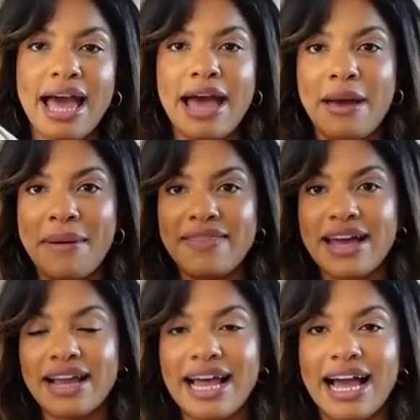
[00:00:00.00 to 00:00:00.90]
and
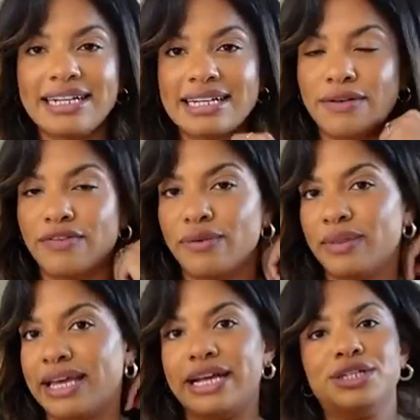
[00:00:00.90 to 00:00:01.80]
they're going to hang down from
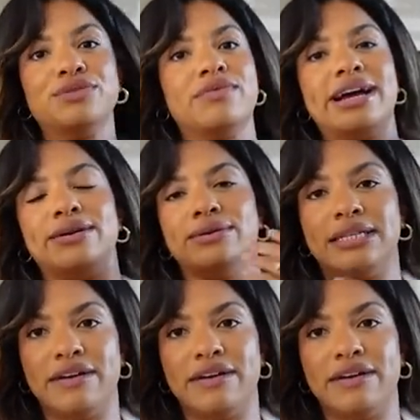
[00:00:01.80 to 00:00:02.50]
the kitchen rails